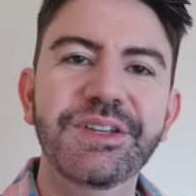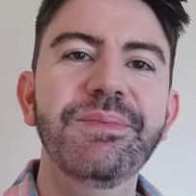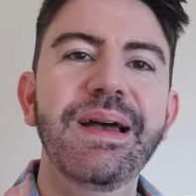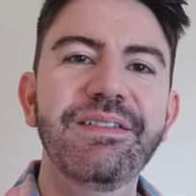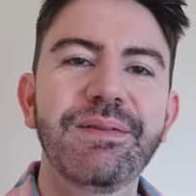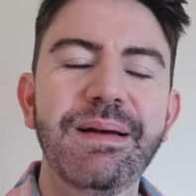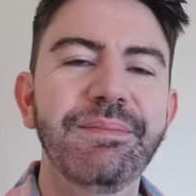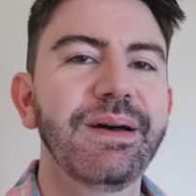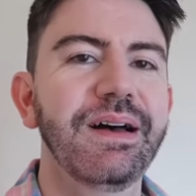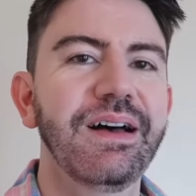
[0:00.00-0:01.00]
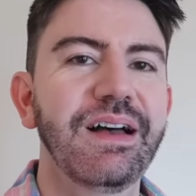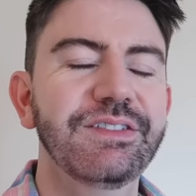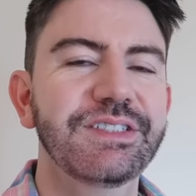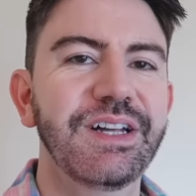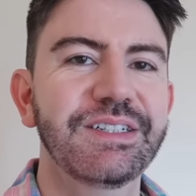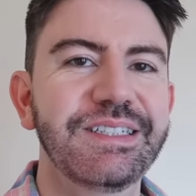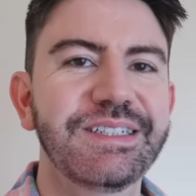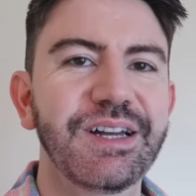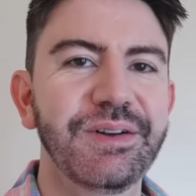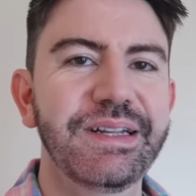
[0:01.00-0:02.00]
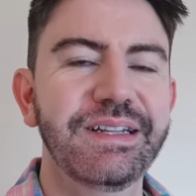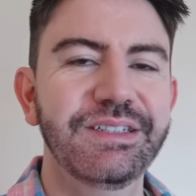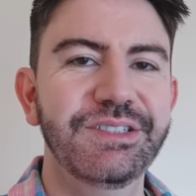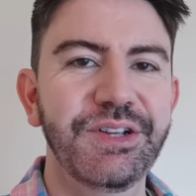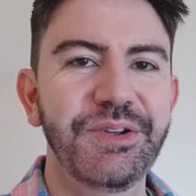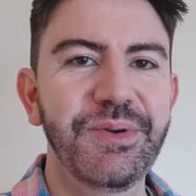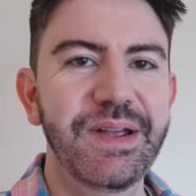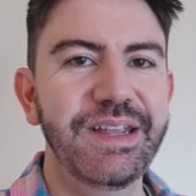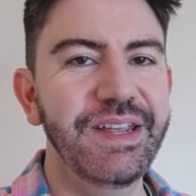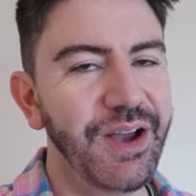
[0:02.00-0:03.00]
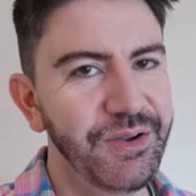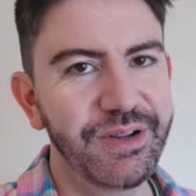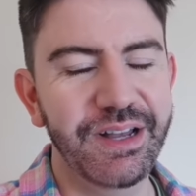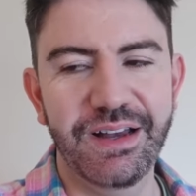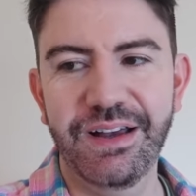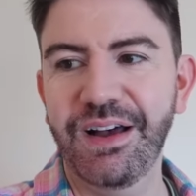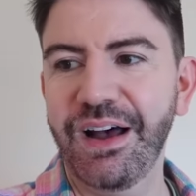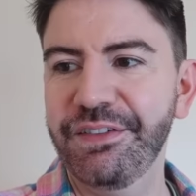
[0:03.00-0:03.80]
you may remember I started going to yoga.